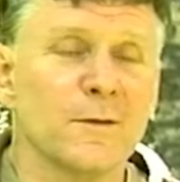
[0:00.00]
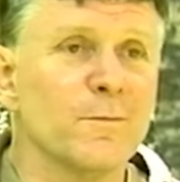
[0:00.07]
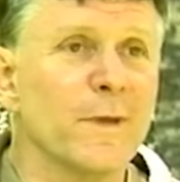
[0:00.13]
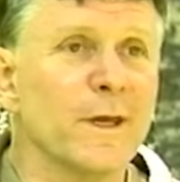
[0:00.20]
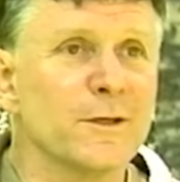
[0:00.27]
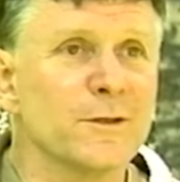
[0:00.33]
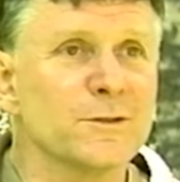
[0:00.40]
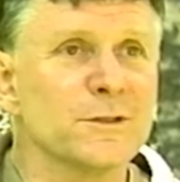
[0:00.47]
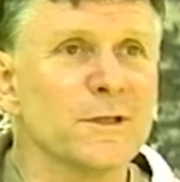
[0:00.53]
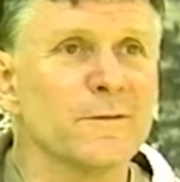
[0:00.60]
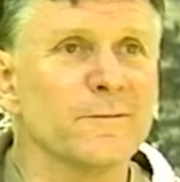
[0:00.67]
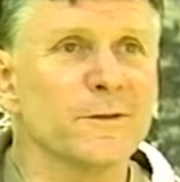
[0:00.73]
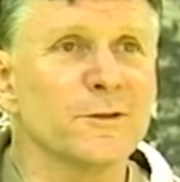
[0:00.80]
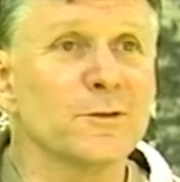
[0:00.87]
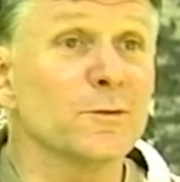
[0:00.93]
make
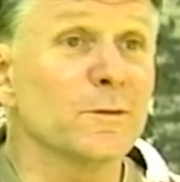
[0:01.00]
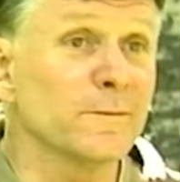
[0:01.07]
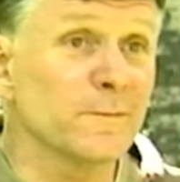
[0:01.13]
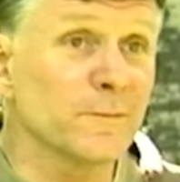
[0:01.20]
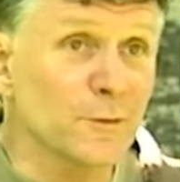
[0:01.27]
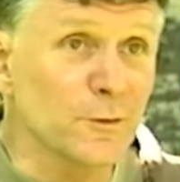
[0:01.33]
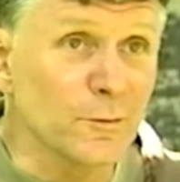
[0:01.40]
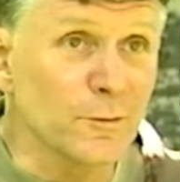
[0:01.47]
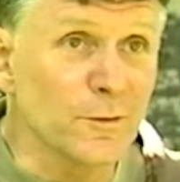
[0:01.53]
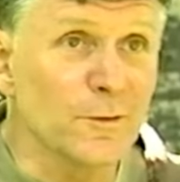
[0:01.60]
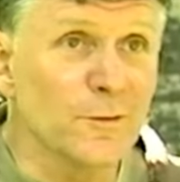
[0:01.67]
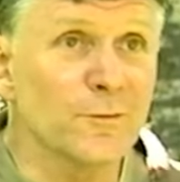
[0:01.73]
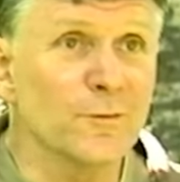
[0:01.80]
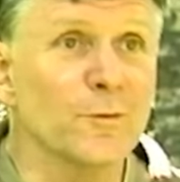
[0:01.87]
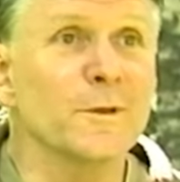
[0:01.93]
yourself into a flute
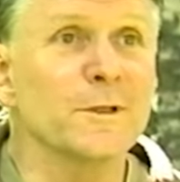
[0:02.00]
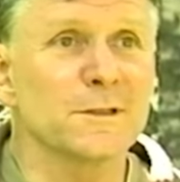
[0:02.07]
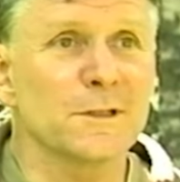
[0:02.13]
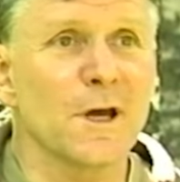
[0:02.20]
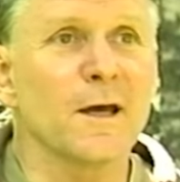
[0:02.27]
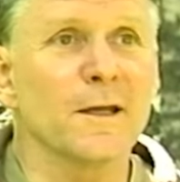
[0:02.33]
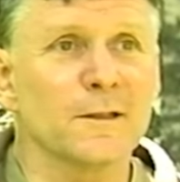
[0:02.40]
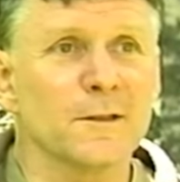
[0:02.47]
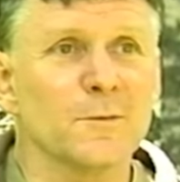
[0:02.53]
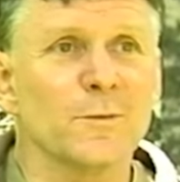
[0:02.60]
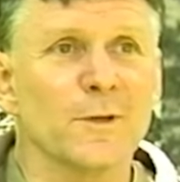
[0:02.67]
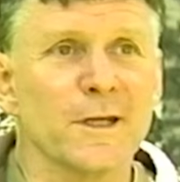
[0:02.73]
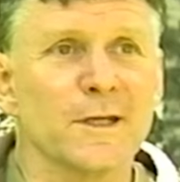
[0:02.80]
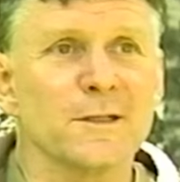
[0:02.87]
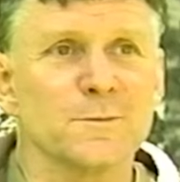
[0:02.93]
through which God can
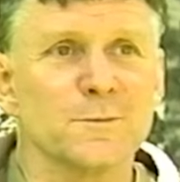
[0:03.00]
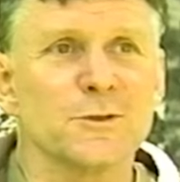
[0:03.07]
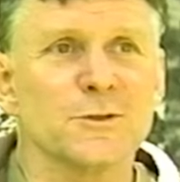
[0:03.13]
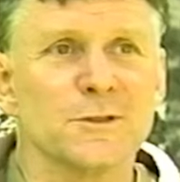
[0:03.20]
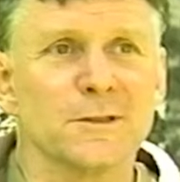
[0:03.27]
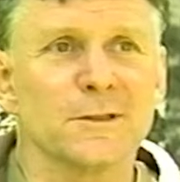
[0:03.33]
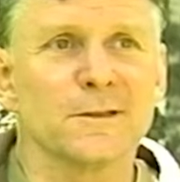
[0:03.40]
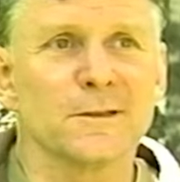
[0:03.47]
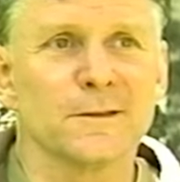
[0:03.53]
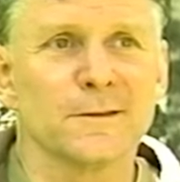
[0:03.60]
play his music.